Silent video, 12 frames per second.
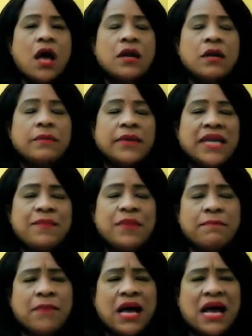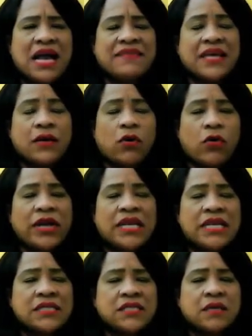Keep in mind that
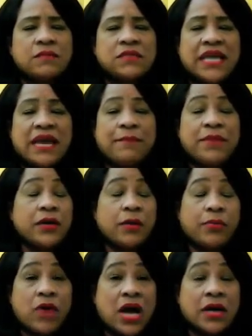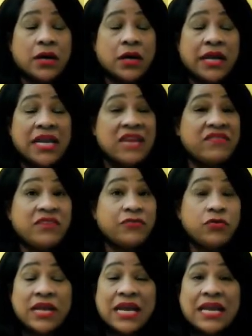organisms can be in a product even if you
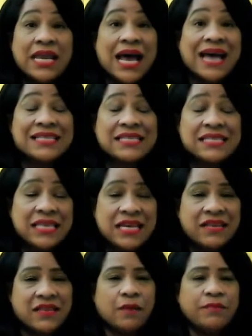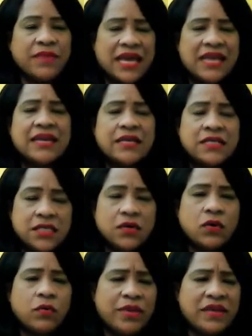cannot see them, they can
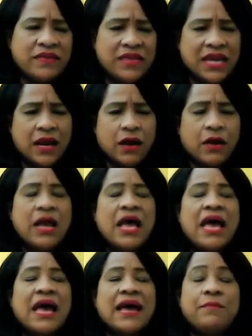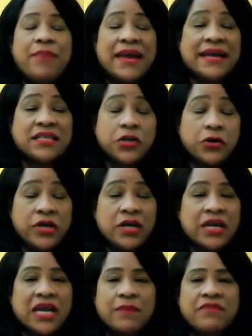still be there. A bacteria
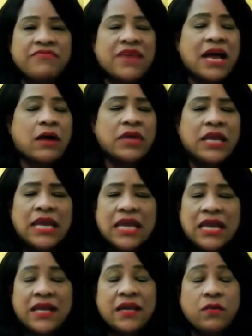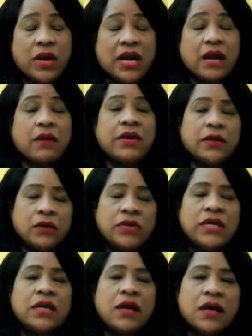can be found anywhere,
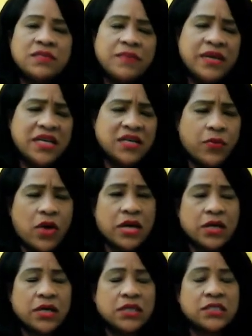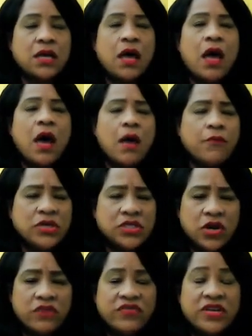including cosmetic products.
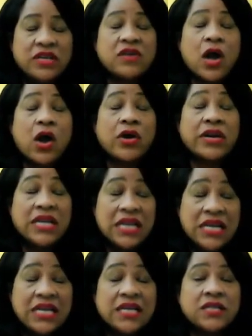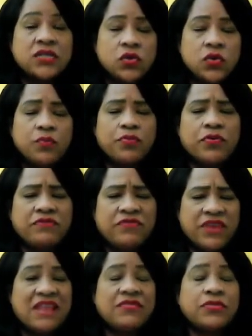Preservatives are needed to
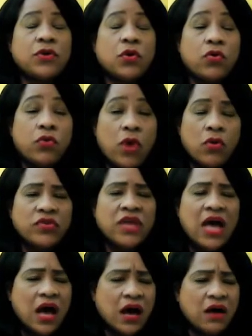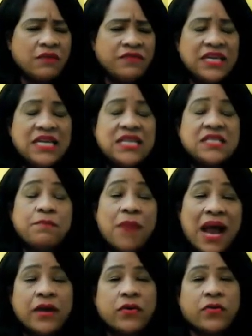prevent the growth of these
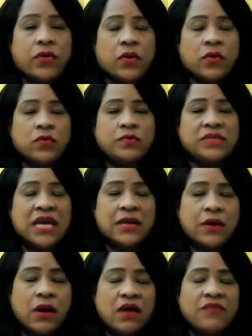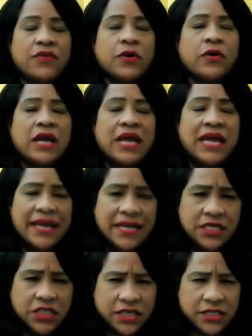microbes and other
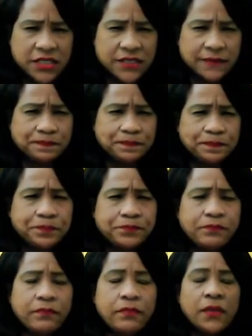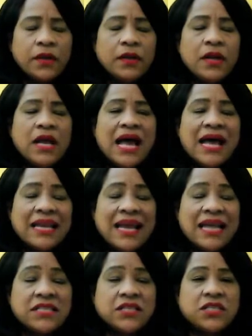agents. I
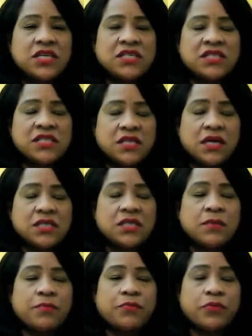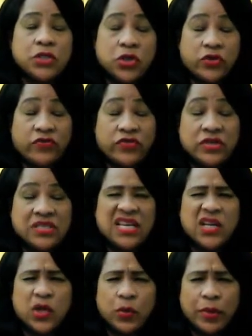like to just discuss preservatives a
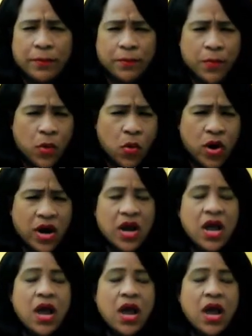little bit more.